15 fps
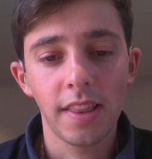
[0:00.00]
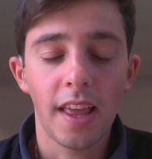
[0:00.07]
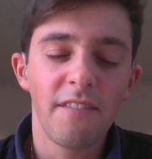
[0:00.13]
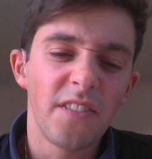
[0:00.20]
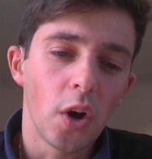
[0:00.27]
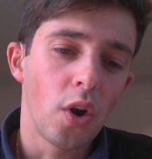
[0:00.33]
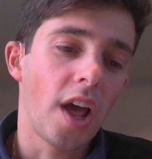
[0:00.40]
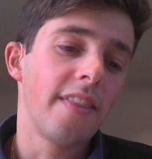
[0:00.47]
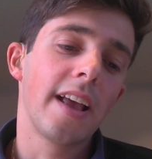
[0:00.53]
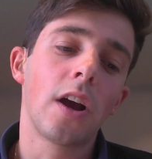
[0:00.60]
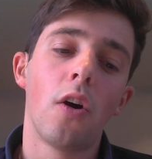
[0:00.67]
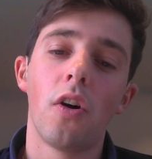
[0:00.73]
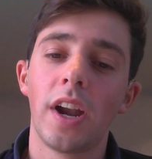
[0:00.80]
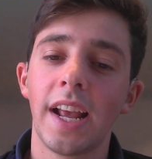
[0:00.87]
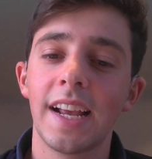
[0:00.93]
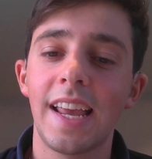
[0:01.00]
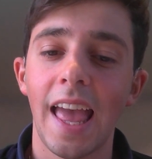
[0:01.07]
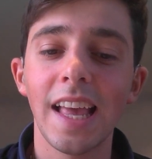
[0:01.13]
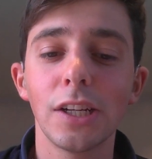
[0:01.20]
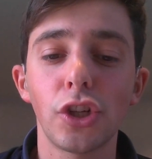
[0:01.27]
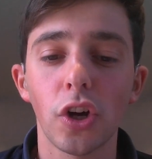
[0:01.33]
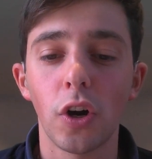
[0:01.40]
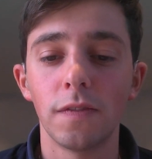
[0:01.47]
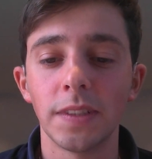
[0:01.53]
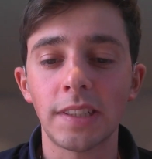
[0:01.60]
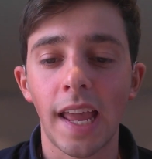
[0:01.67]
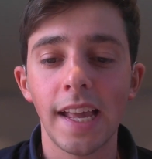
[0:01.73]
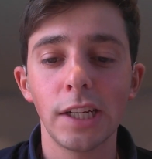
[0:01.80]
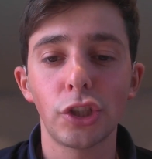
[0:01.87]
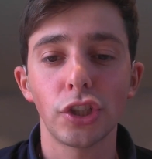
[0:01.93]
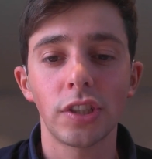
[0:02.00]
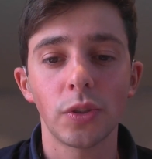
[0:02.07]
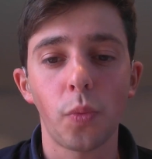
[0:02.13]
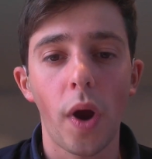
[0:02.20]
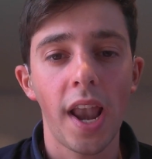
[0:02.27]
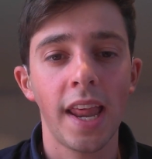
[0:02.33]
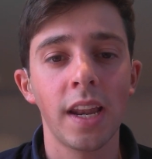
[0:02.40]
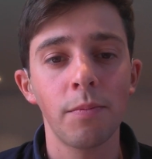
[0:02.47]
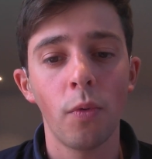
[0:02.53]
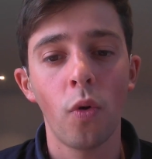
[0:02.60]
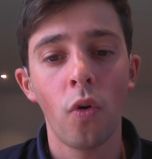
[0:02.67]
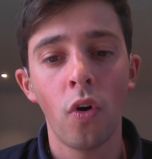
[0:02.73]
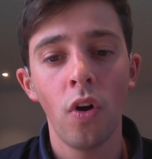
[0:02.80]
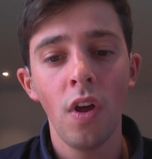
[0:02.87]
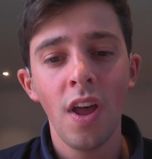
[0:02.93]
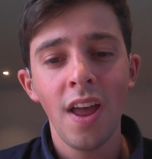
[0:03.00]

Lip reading: They feel like they can't engage in conversations as well anymore.